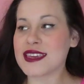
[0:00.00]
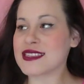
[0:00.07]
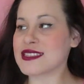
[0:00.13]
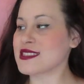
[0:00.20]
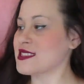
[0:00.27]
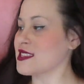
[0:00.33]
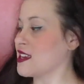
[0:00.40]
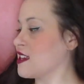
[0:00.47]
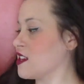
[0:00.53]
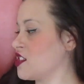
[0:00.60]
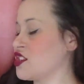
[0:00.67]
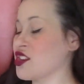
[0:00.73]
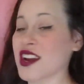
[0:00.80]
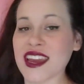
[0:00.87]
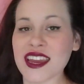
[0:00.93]
is
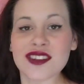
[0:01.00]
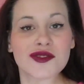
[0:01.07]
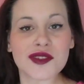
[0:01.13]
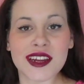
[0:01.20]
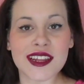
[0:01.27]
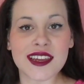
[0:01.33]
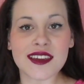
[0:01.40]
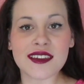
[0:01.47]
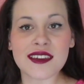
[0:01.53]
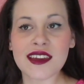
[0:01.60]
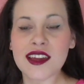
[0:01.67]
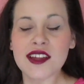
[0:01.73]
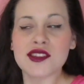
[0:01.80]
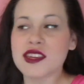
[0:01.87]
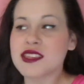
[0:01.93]
your handwriting.
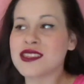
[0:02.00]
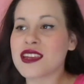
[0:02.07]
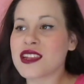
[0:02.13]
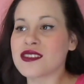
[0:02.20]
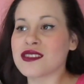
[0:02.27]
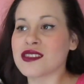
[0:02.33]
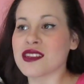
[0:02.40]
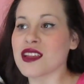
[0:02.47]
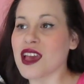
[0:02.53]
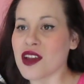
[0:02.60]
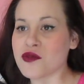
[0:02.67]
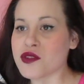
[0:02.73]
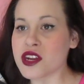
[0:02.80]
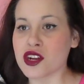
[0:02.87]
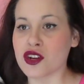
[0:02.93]
Does
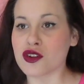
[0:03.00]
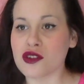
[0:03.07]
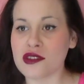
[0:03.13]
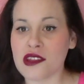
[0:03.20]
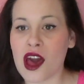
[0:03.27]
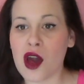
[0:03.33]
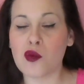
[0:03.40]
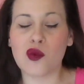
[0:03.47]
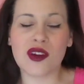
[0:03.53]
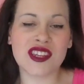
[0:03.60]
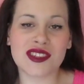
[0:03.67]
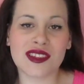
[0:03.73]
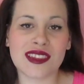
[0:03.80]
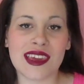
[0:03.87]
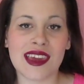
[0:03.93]
every girl not
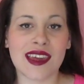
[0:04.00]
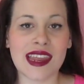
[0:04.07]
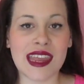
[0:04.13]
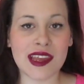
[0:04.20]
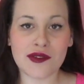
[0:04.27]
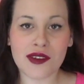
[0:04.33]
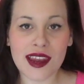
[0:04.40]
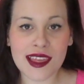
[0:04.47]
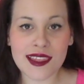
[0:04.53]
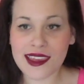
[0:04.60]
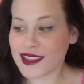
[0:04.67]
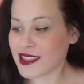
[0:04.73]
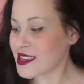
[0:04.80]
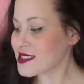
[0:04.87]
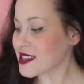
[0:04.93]
wish that they had handwriting
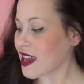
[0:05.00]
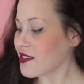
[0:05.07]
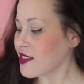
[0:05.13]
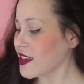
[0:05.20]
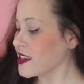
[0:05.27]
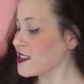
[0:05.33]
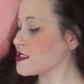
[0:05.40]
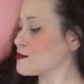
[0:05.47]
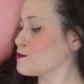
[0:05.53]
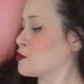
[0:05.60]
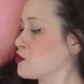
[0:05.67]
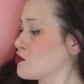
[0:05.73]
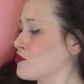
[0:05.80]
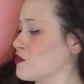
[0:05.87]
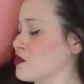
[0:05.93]
like this? I think it is
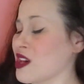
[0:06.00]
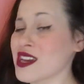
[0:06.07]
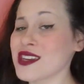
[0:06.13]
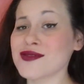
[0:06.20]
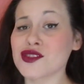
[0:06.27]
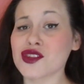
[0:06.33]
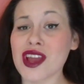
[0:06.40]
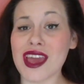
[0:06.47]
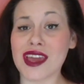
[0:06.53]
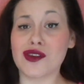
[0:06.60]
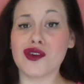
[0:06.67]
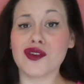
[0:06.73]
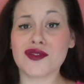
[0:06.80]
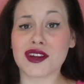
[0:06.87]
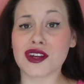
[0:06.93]
beautiful. I've tried
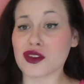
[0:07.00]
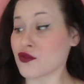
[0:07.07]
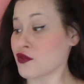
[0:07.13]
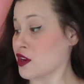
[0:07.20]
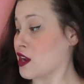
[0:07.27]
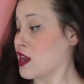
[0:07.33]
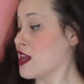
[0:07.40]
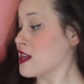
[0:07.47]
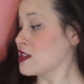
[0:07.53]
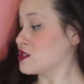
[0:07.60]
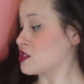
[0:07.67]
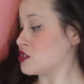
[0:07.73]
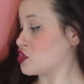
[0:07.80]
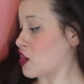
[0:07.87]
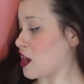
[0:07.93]
over and over
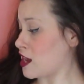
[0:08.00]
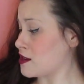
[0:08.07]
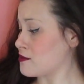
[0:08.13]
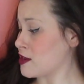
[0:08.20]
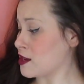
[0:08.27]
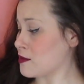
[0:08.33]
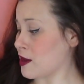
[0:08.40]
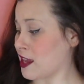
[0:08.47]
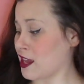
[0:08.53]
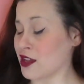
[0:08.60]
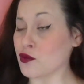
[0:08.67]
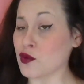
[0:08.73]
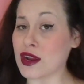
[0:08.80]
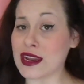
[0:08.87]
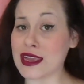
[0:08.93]
to try and make my
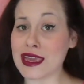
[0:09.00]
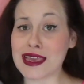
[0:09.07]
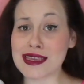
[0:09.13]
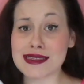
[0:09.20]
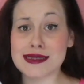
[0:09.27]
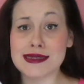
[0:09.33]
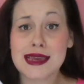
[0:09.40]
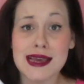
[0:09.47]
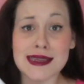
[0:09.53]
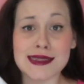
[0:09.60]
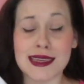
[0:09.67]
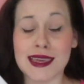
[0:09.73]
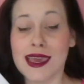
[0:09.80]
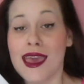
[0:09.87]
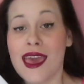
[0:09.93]
handwriting as
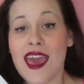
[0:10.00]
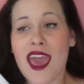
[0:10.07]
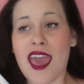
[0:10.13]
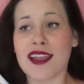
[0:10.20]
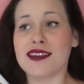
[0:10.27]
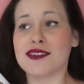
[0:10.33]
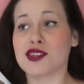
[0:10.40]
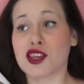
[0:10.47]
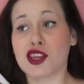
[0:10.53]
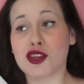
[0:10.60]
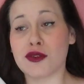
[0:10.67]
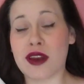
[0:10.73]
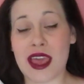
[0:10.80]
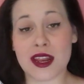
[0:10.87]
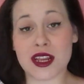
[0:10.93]
sassy and as
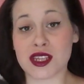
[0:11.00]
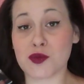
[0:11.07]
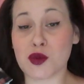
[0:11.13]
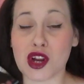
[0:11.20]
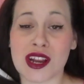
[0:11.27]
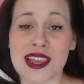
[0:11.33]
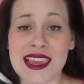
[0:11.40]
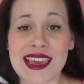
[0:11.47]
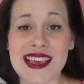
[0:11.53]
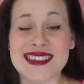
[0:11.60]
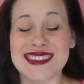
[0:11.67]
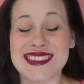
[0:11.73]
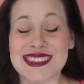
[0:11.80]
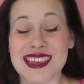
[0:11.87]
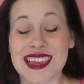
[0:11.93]
cute and as perky
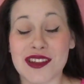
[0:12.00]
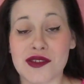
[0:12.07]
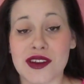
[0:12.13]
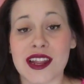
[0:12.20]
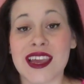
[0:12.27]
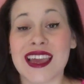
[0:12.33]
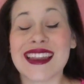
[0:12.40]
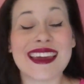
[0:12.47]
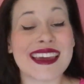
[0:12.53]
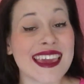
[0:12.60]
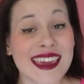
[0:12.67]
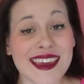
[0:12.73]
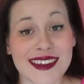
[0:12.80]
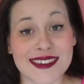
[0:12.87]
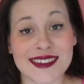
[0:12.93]
as this handwriting, and I
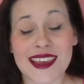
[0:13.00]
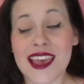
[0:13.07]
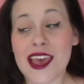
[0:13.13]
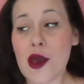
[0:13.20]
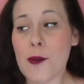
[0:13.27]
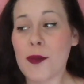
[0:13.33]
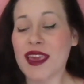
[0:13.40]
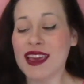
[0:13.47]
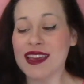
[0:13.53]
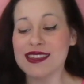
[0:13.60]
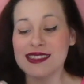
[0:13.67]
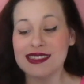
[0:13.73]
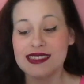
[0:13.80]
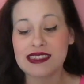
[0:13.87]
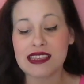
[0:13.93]
can't
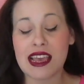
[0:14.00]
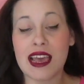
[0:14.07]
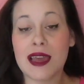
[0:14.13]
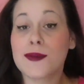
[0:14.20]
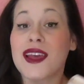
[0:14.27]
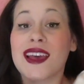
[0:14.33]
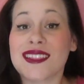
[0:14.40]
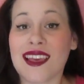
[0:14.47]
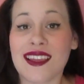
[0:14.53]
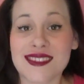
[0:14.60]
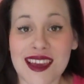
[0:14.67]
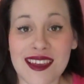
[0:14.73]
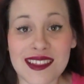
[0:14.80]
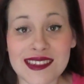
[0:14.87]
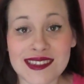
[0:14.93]
because I'm not that
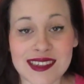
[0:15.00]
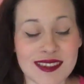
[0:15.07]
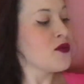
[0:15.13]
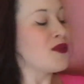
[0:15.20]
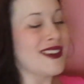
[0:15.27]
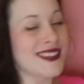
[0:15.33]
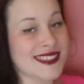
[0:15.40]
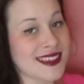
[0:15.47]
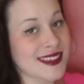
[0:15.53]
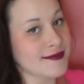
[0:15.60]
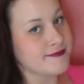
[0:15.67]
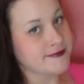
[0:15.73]
talented. But